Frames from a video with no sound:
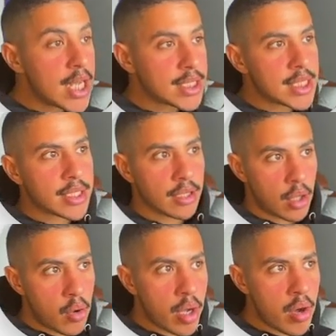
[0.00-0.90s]
Is this the
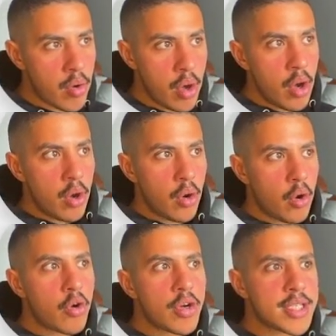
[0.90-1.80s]
logo
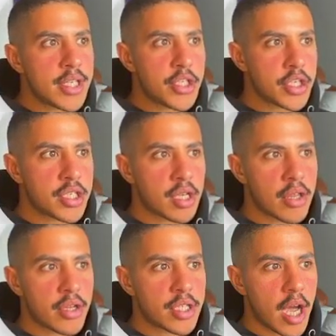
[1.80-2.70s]
or is this just
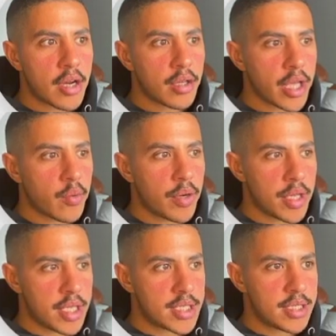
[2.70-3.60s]
another title like one of
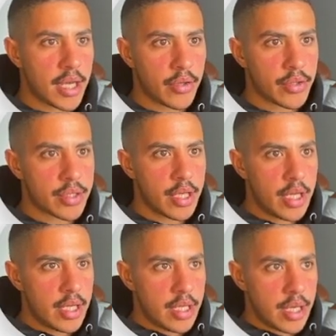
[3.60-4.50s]
these titles?
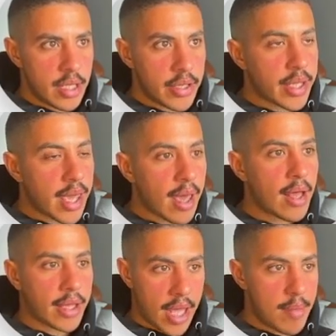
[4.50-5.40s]

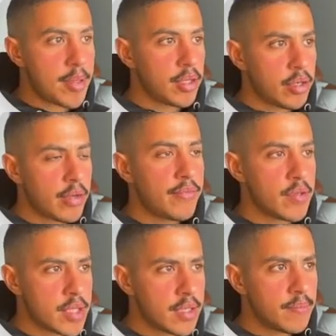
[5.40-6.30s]
Can be a little
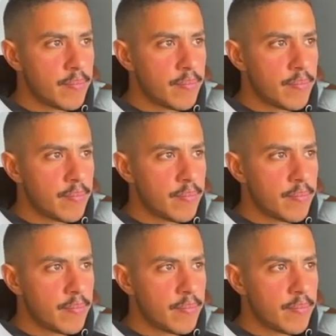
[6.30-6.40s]
confusing.